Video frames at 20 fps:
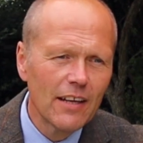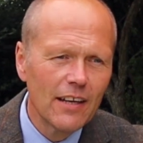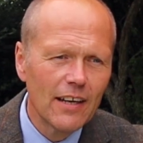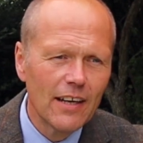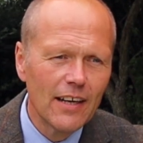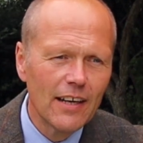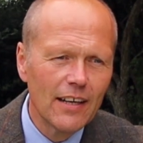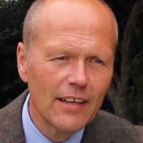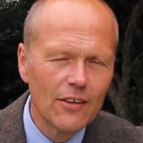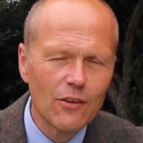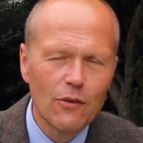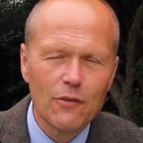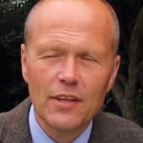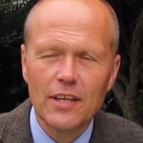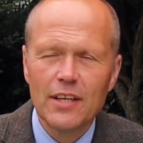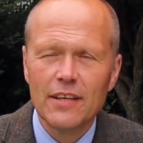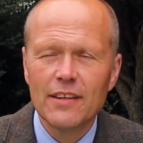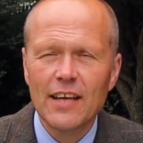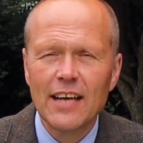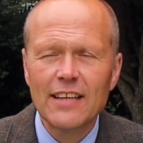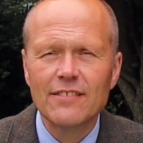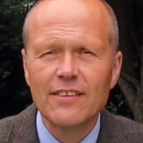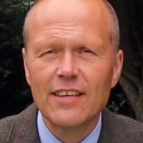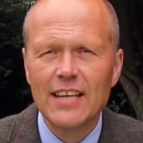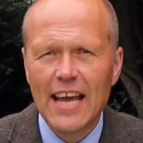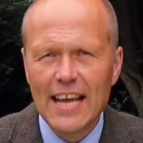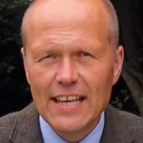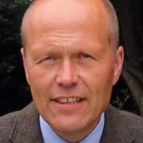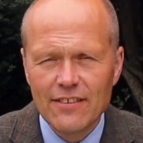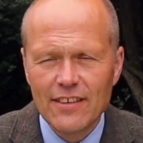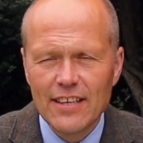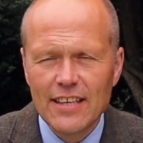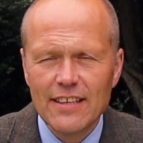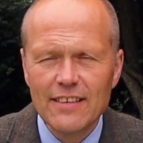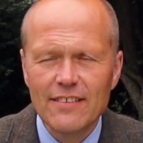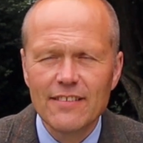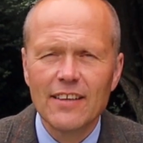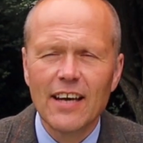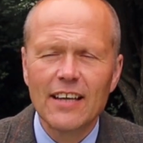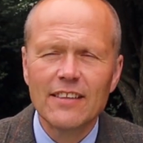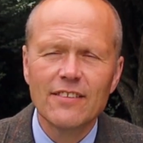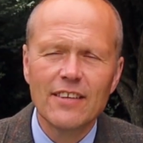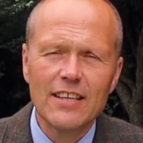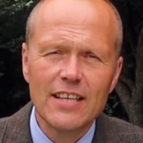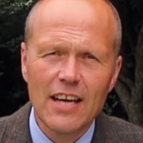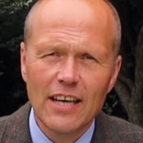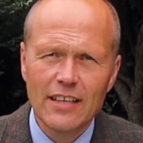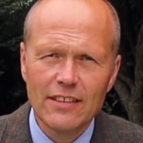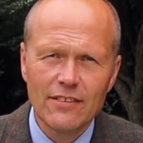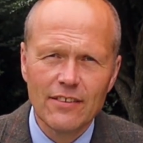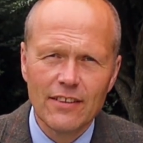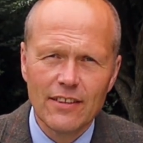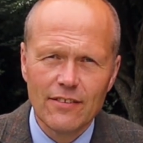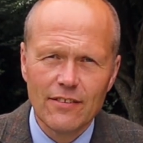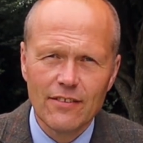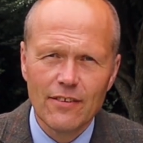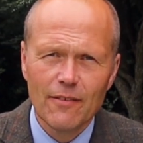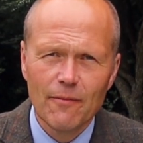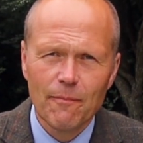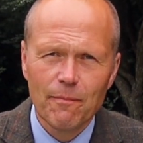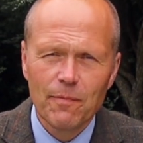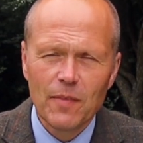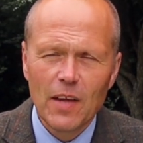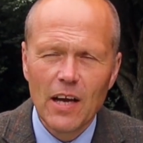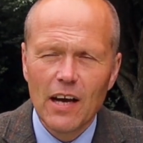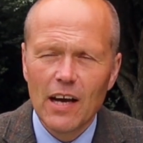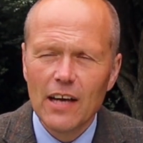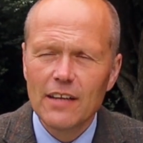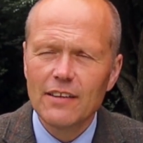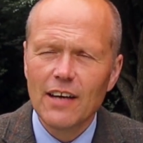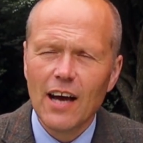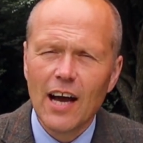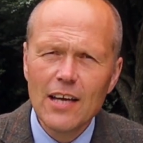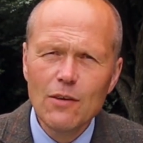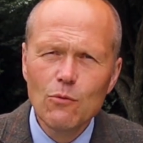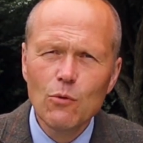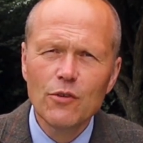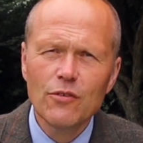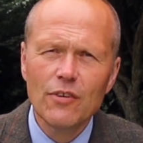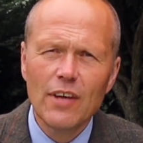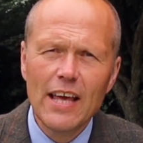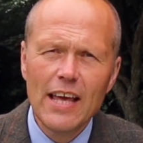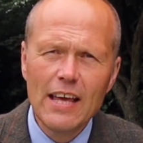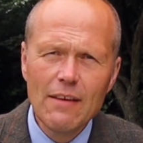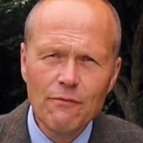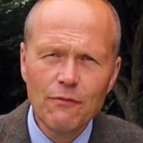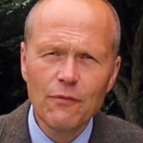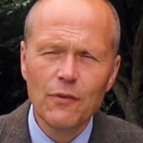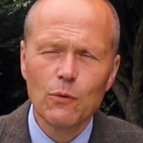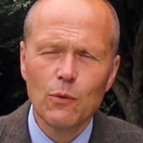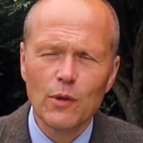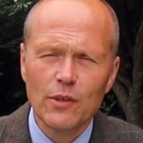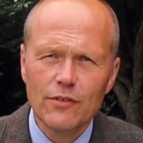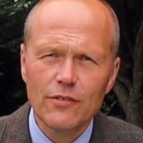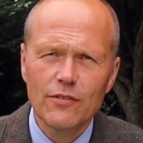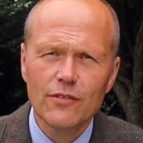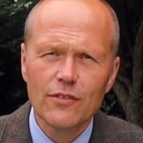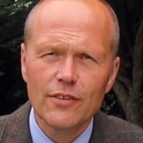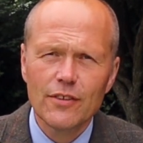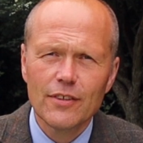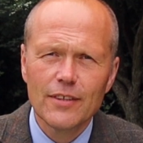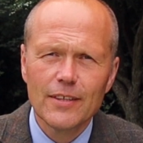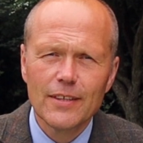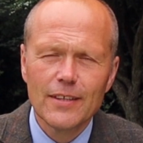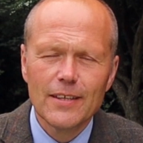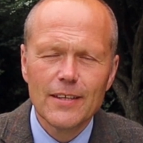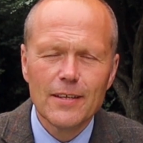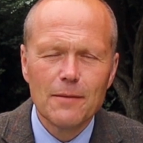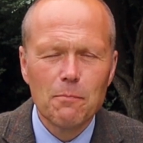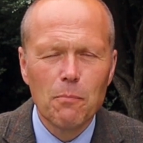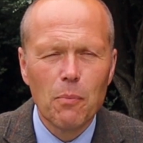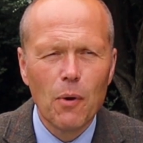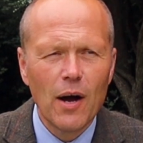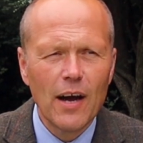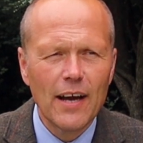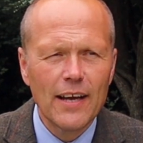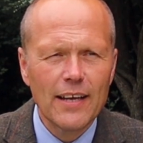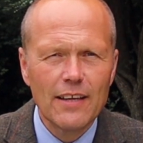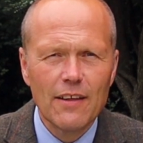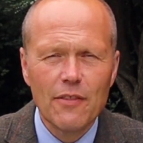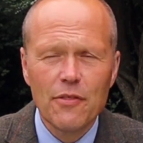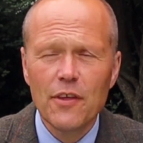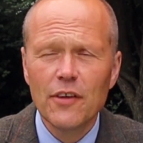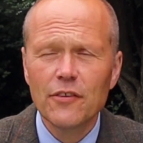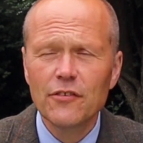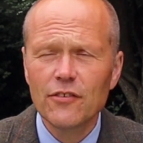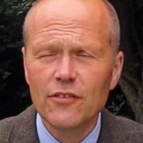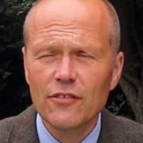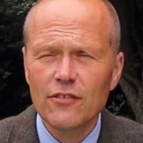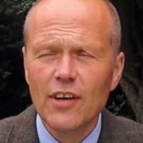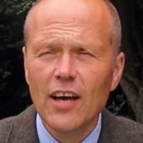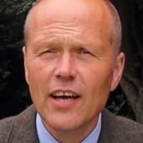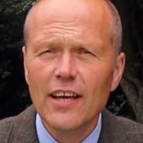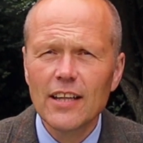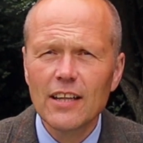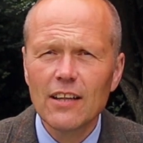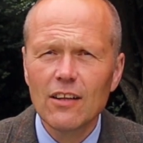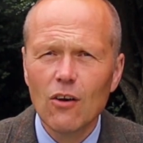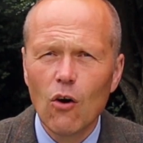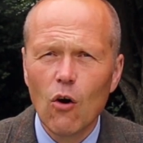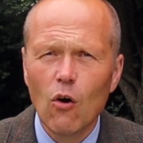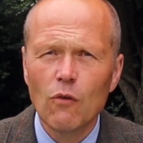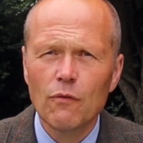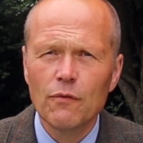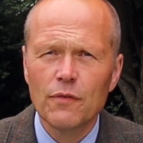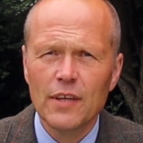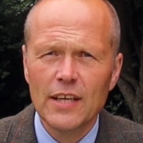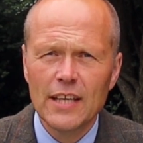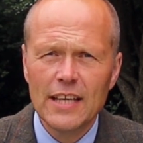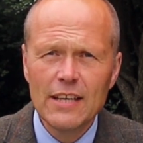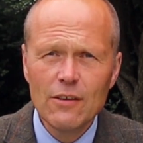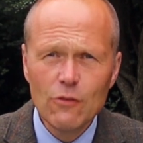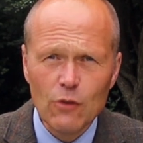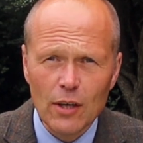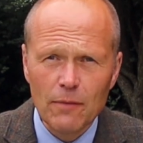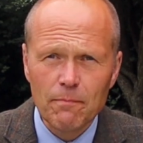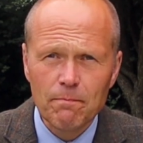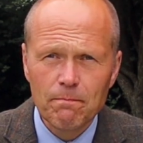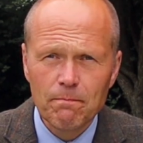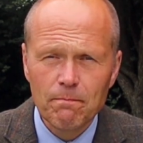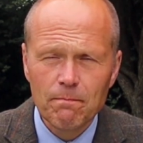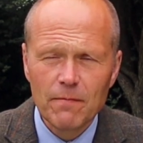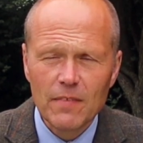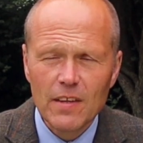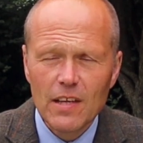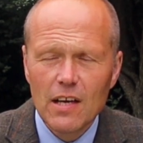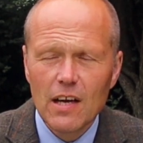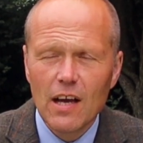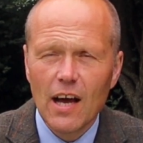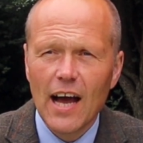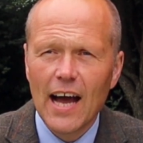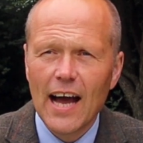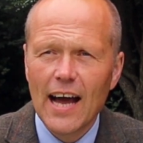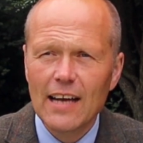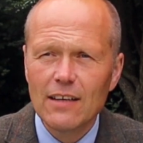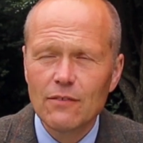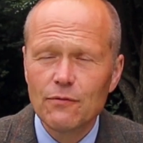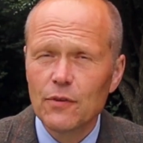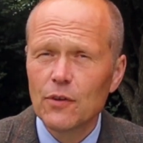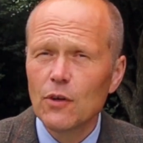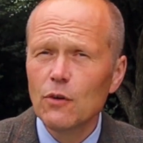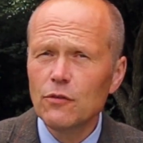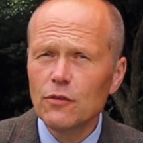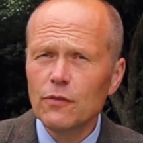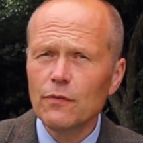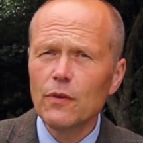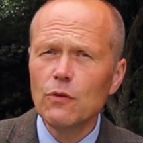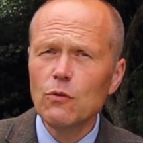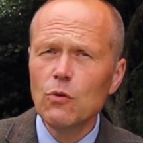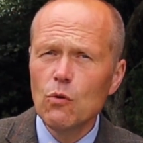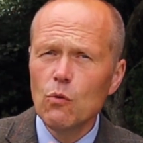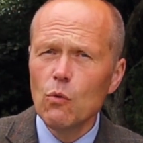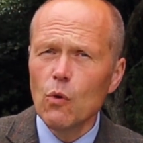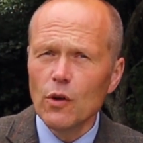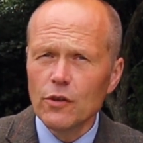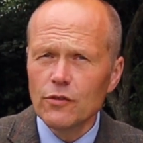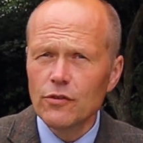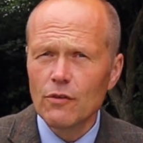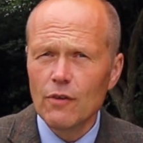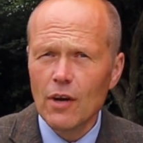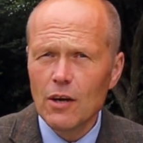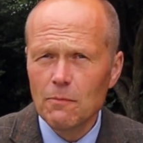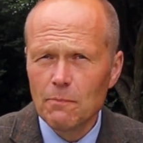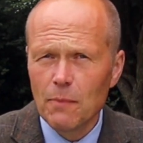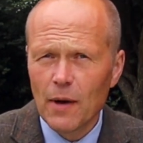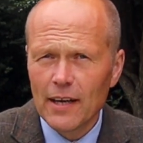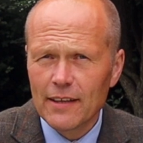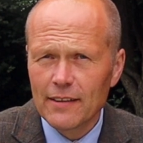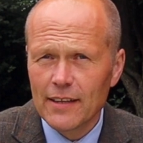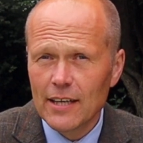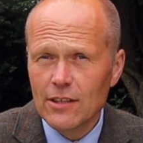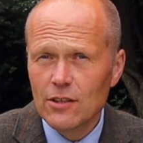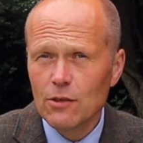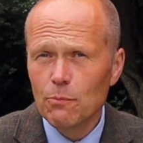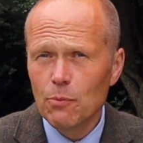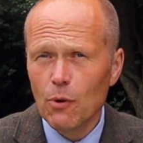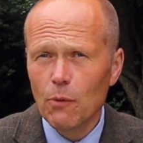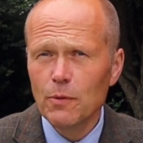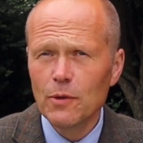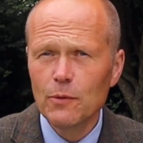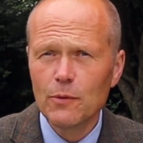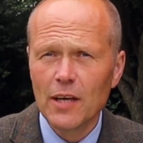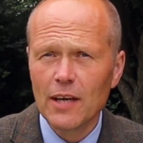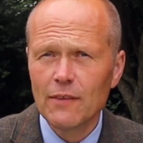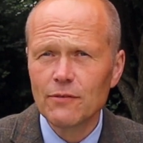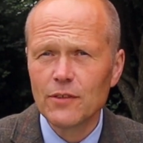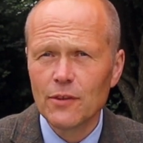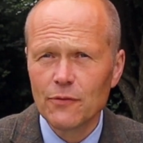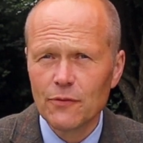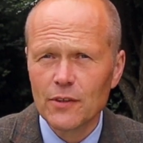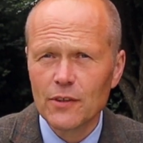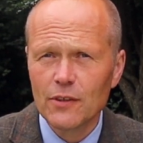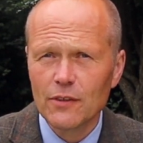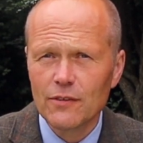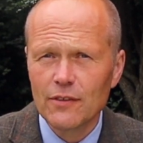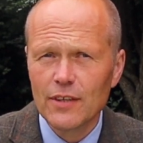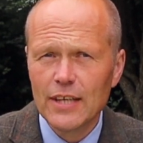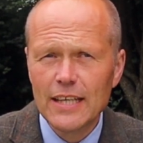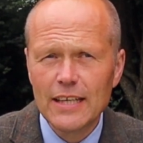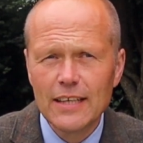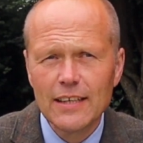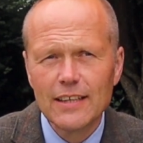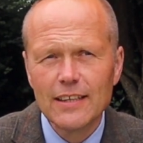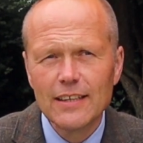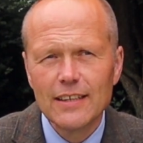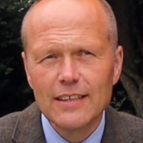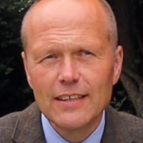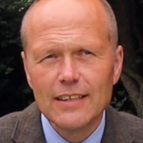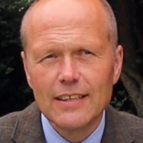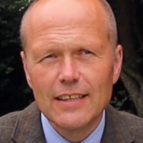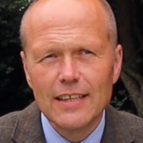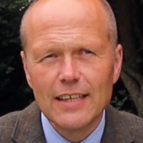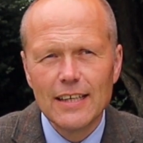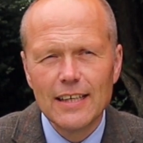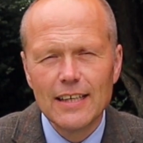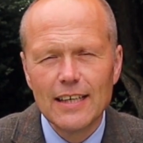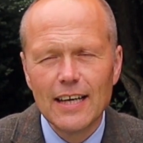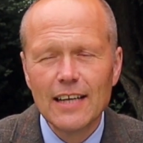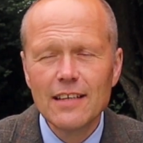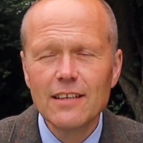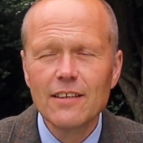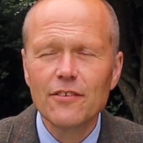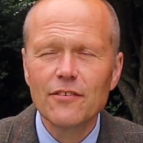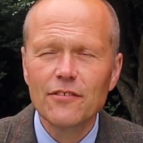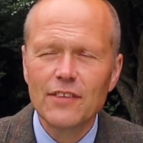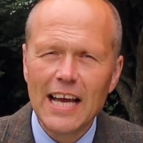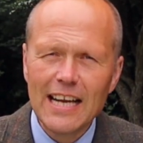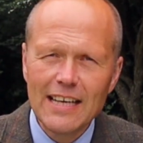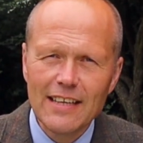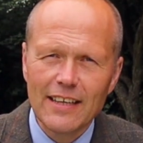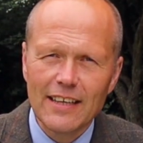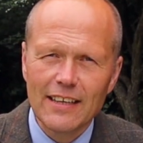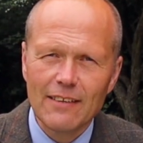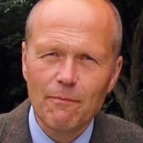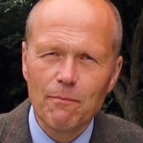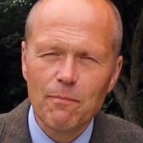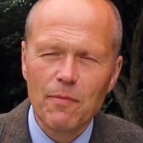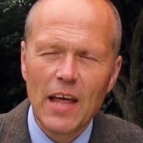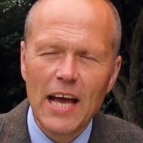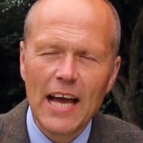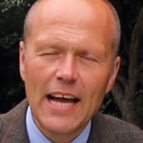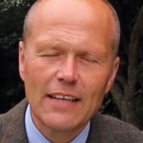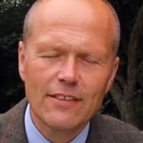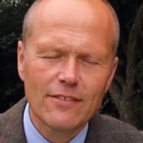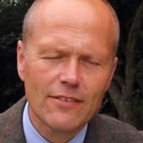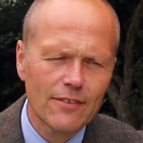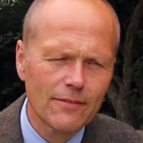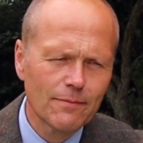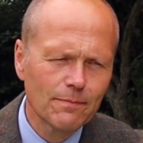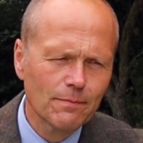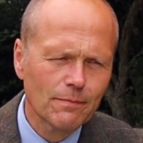1980s, 1990s. And I was influenced by the style of the era. And for those of you who weren't around back then, you probably would have difficulty understanding that